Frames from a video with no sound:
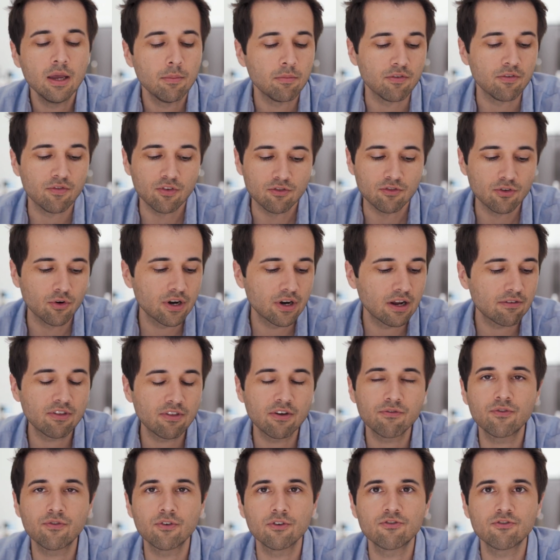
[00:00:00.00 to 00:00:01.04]
But if you don't have
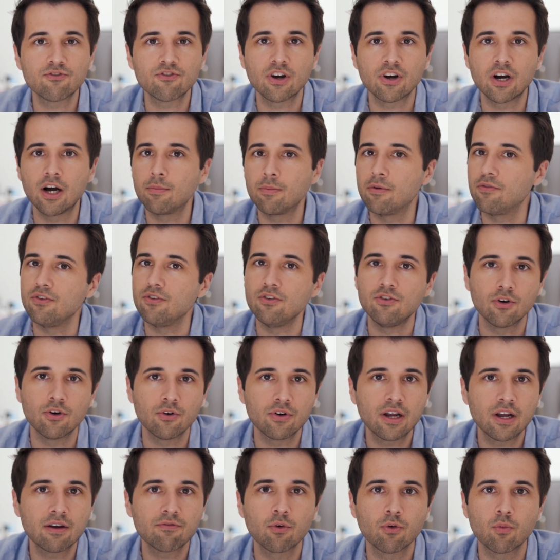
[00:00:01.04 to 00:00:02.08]
that first job, if you
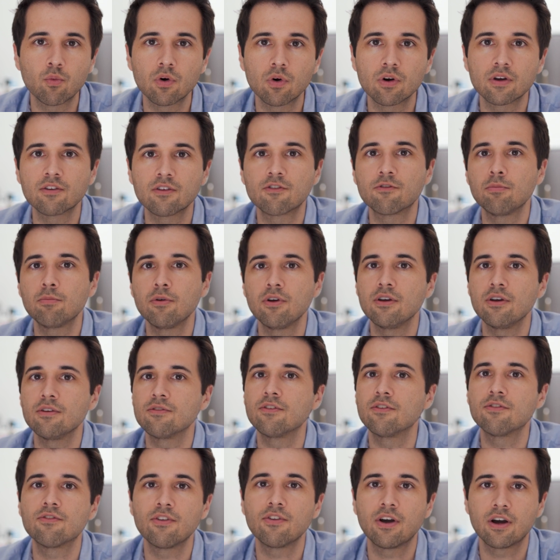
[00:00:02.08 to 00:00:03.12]
don't have the work
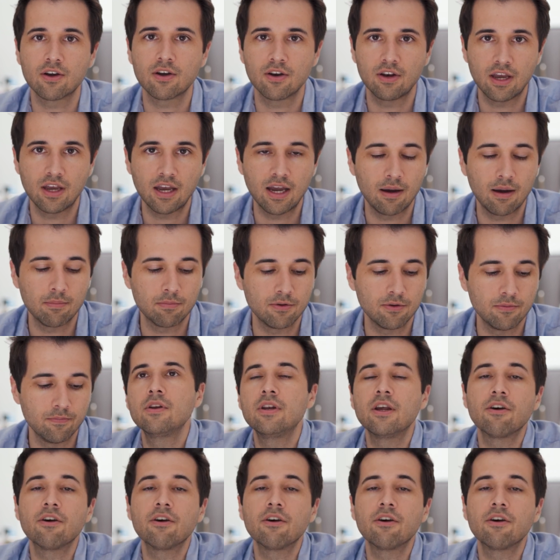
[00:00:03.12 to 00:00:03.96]
experience, it's not gonna happen.